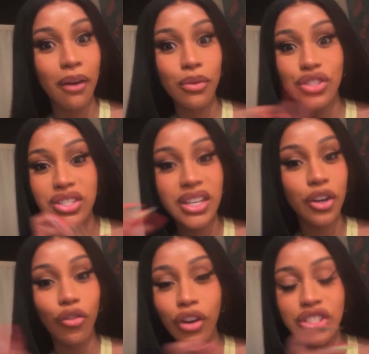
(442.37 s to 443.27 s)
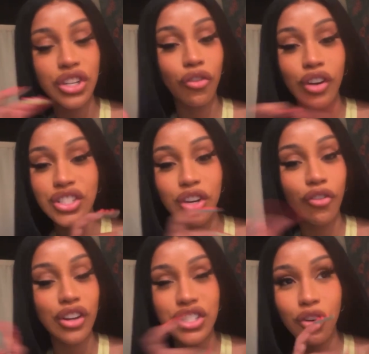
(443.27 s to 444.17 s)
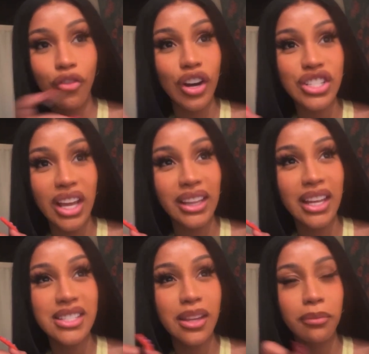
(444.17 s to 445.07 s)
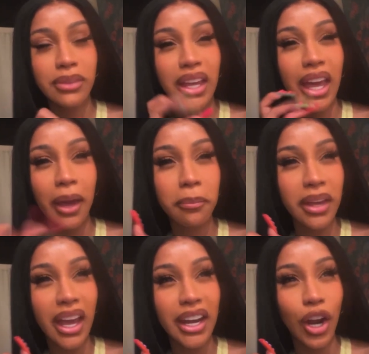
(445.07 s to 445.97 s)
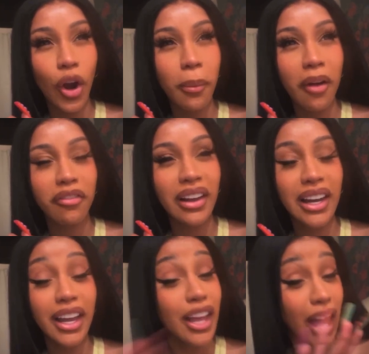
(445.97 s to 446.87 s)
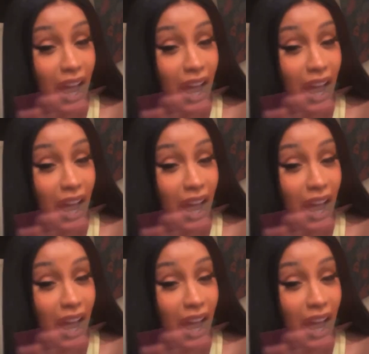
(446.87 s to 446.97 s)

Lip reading: I was just in a rush, and then something hit me and it hurt my feeling.